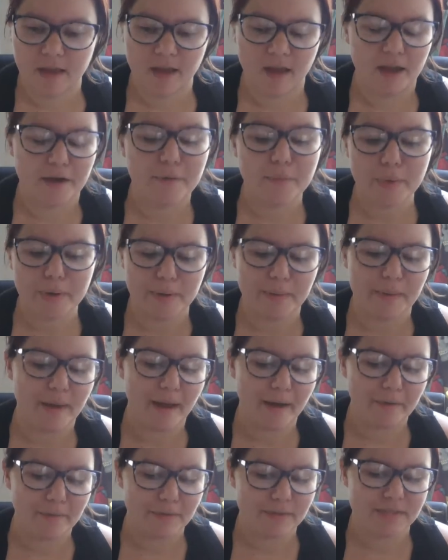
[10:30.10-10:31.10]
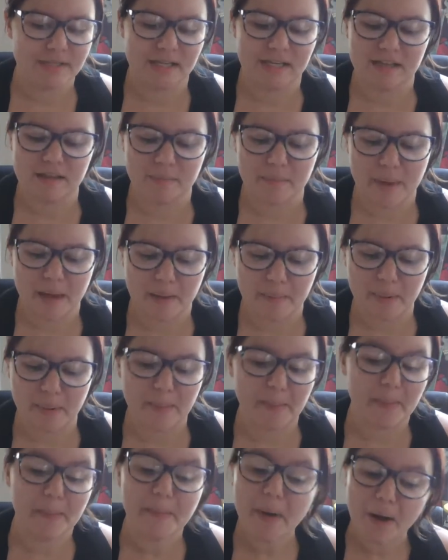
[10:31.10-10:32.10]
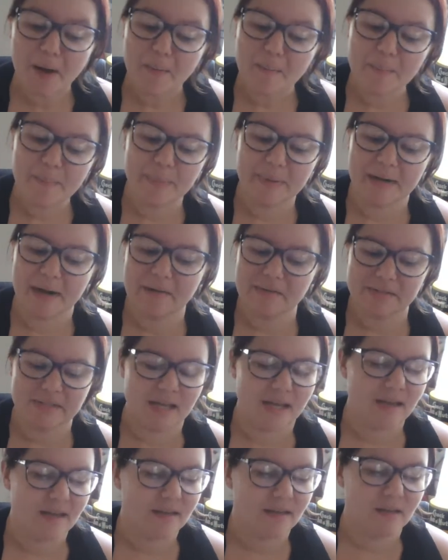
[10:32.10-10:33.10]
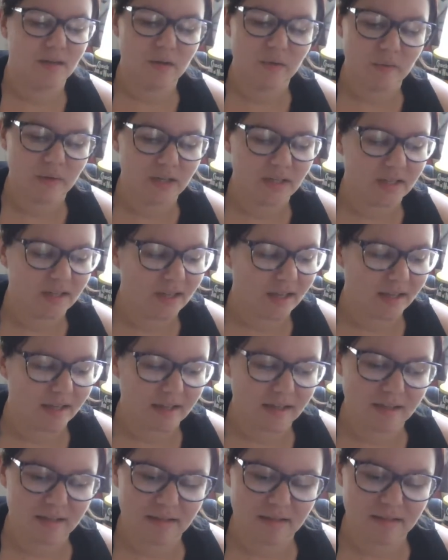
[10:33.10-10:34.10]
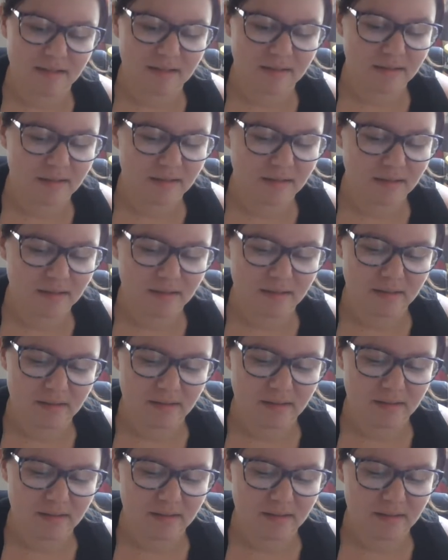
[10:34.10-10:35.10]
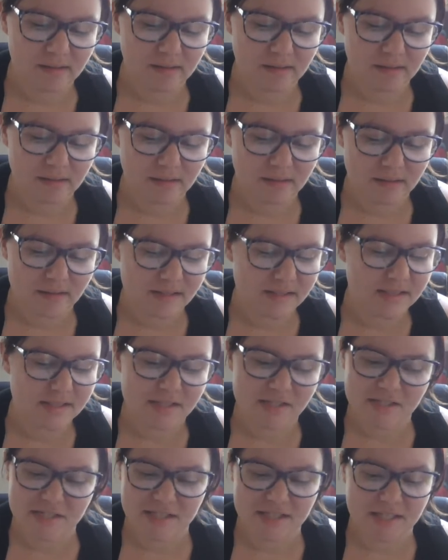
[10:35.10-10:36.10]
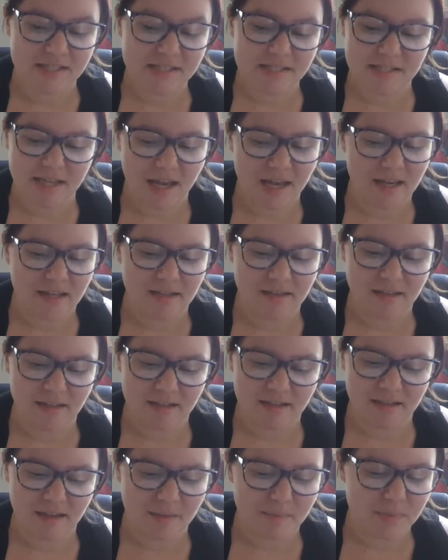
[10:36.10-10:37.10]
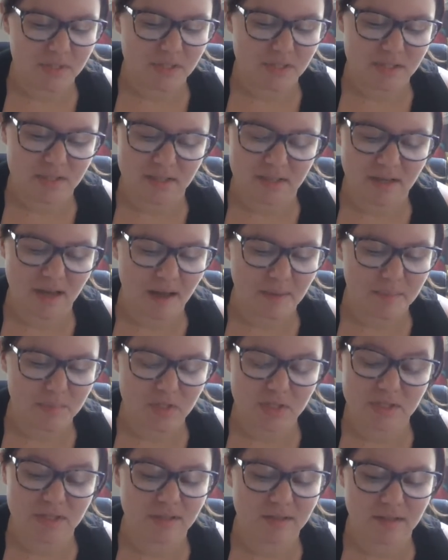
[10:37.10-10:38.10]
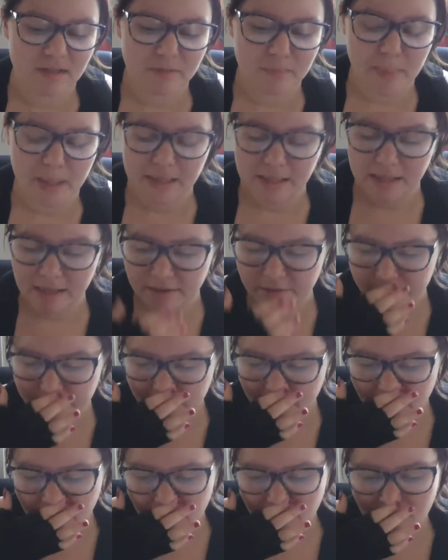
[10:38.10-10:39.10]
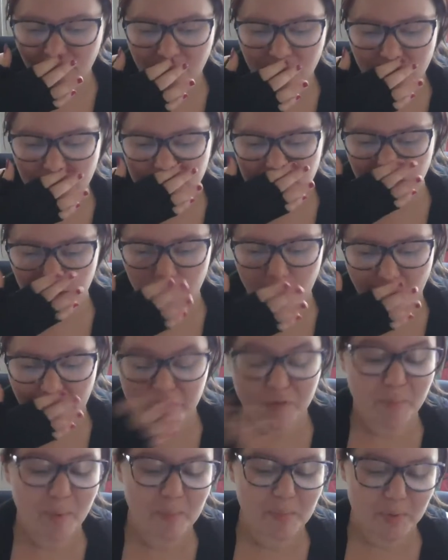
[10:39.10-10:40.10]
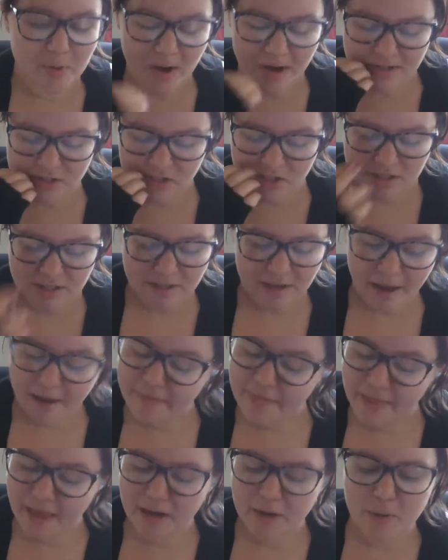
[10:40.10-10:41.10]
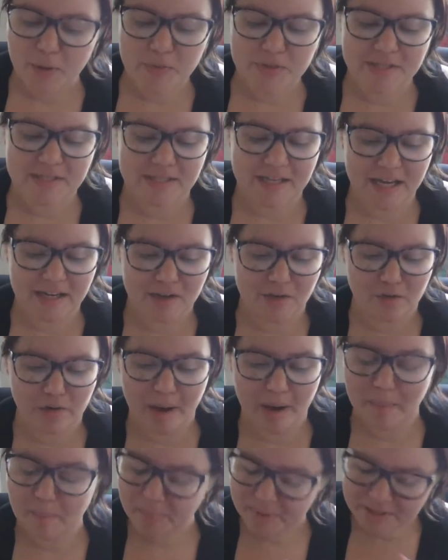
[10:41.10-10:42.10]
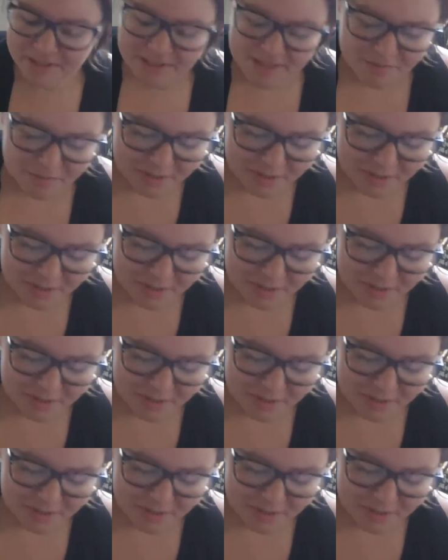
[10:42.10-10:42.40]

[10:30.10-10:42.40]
I don't want to say anything bad about my mom, but I was like, you know what? Like, this is just insane. Like, I'm just going to live my life. So I remember actually, and I know this is kind of a rant, but this